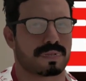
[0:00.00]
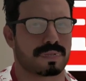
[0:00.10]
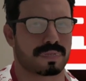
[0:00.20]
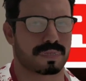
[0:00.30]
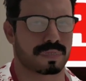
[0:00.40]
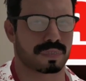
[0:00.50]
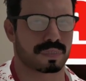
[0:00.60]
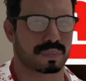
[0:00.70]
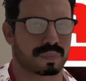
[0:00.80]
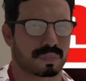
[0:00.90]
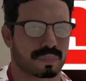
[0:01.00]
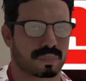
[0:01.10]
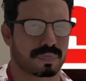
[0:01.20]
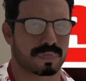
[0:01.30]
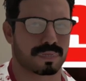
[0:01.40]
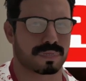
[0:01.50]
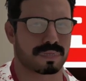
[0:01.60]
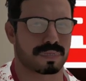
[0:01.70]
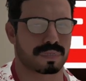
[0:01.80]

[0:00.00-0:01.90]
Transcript: when she tried to pull at FXWF.